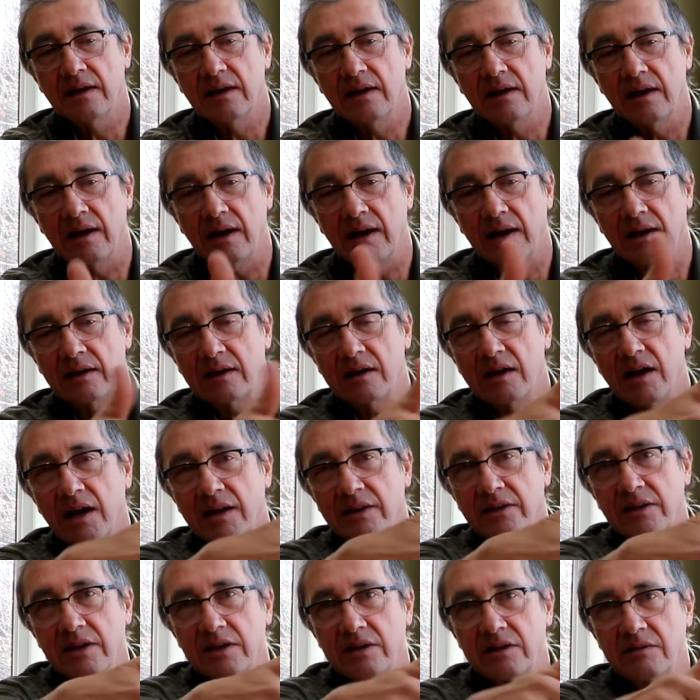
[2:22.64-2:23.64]

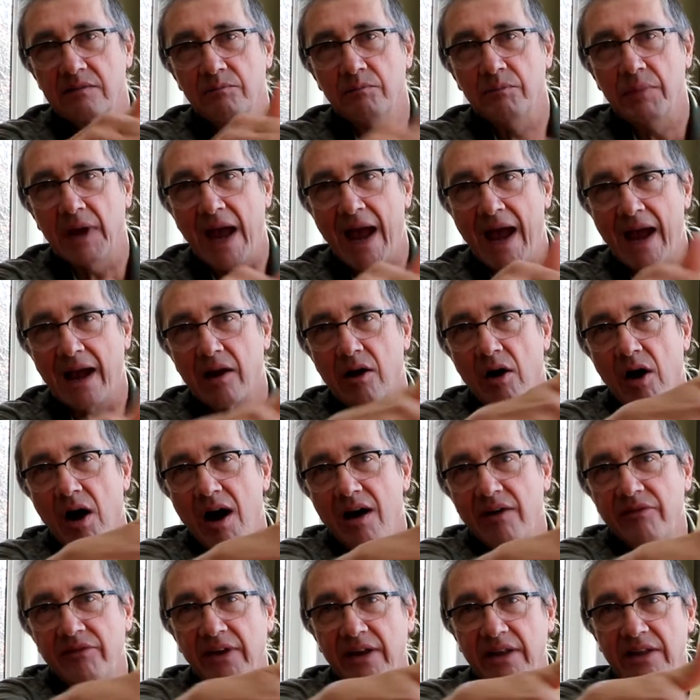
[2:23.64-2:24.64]
cut the back
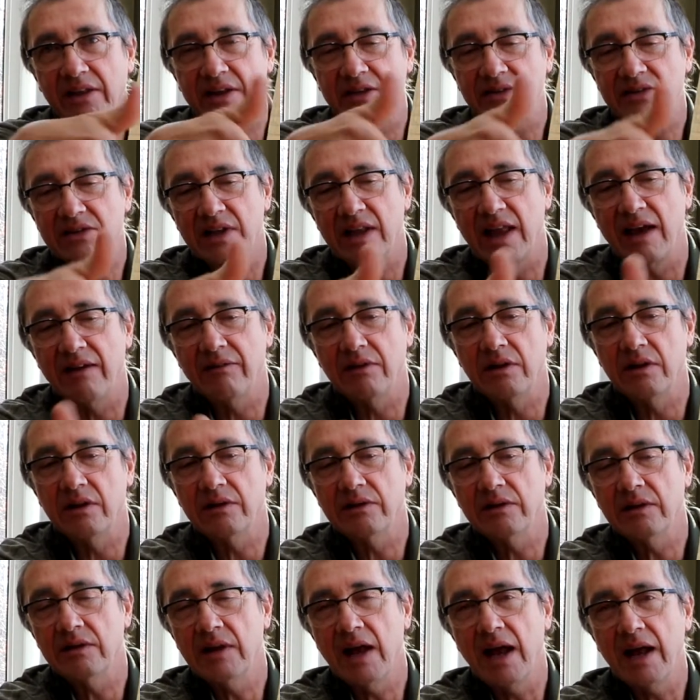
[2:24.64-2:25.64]
off at this level
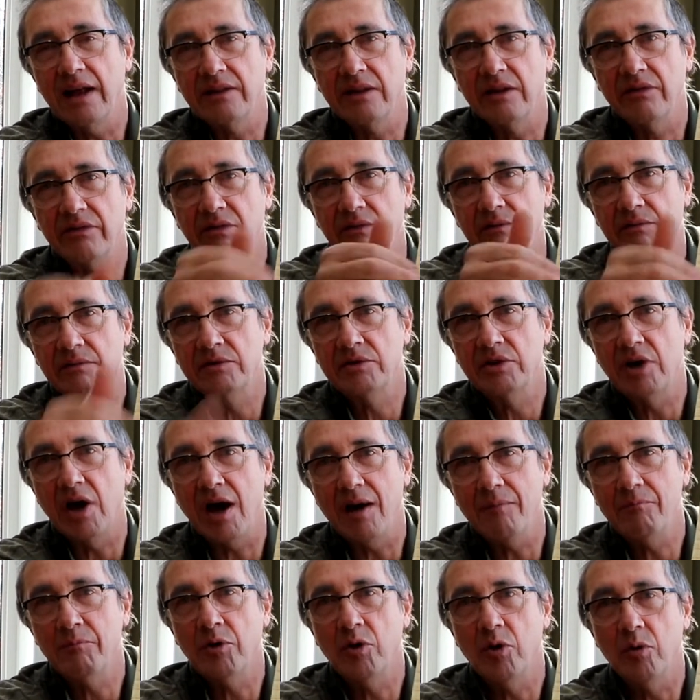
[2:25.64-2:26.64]
and had the
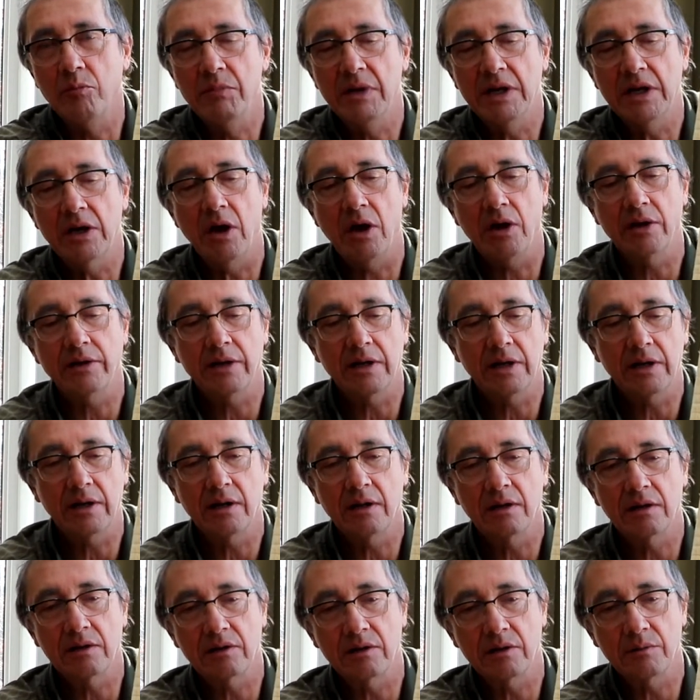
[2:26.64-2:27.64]
top go beyond it
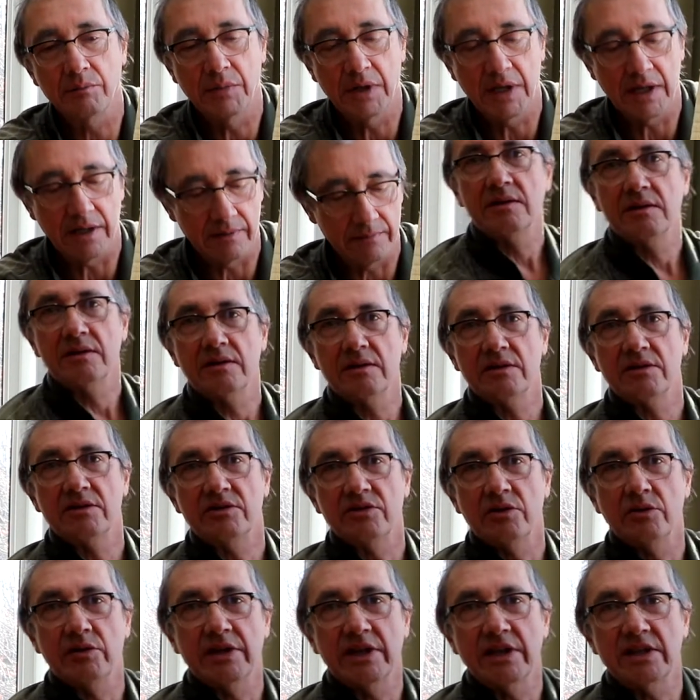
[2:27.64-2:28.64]
a little bit.
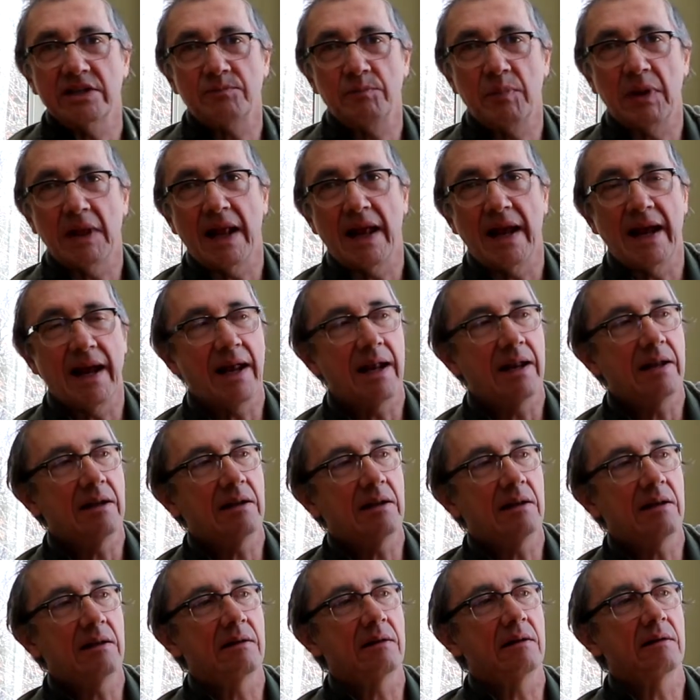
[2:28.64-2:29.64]
So in this
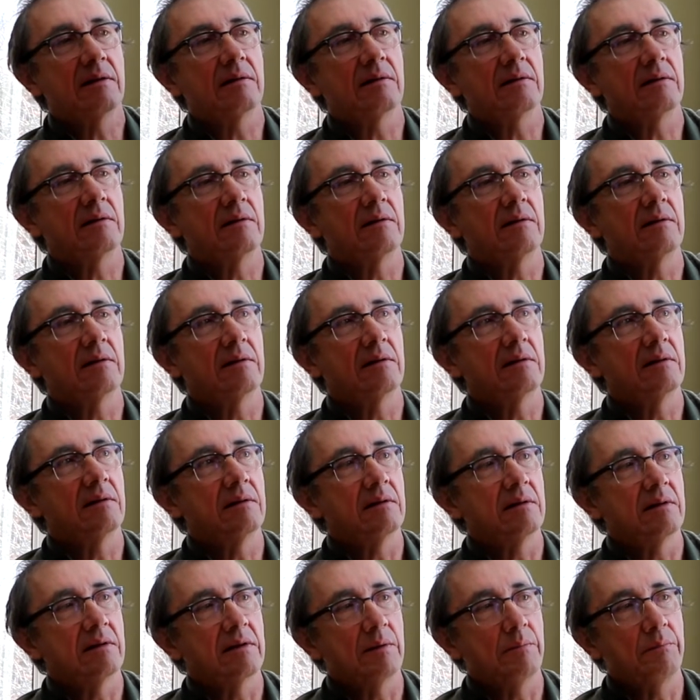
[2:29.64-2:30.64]
plan,
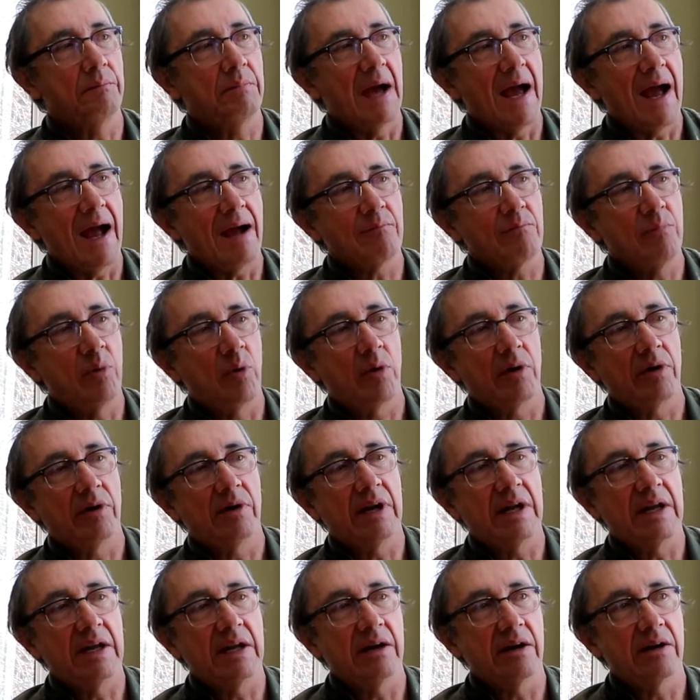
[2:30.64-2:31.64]
the
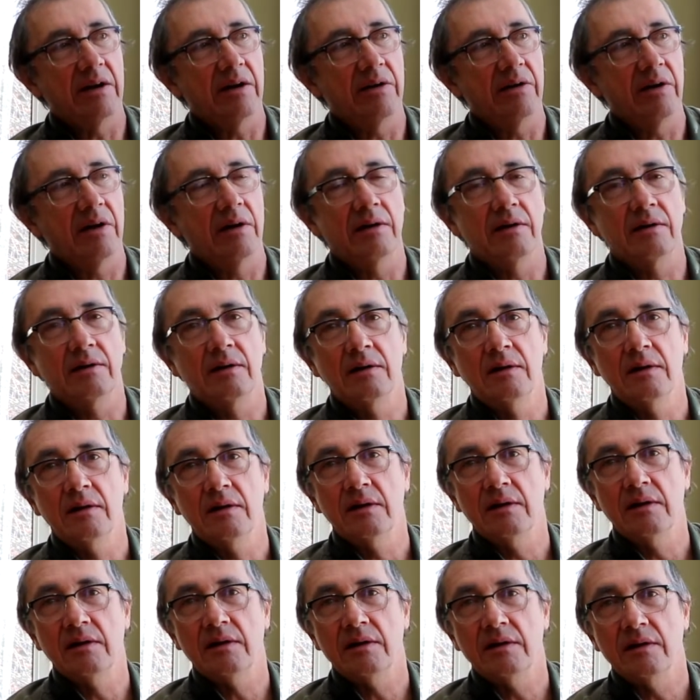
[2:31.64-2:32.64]
backboard here
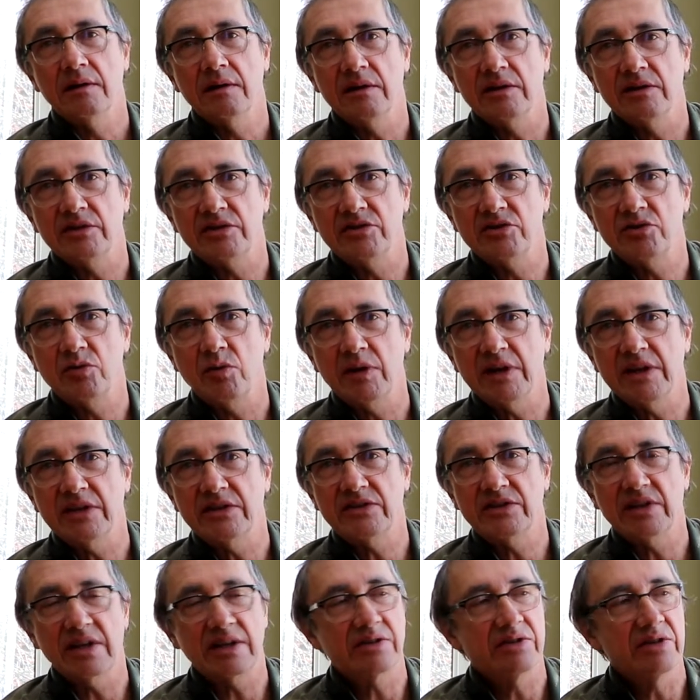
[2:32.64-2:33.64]
is
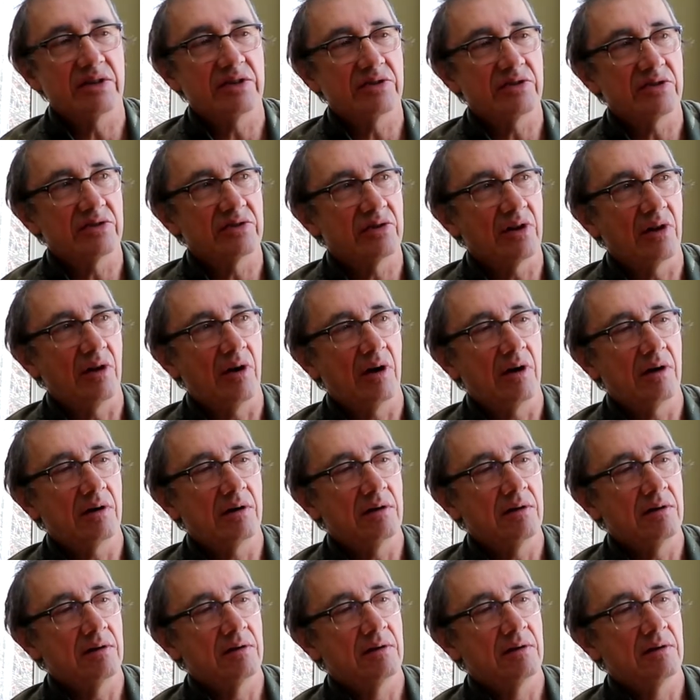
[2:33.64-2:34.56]
26 inches long.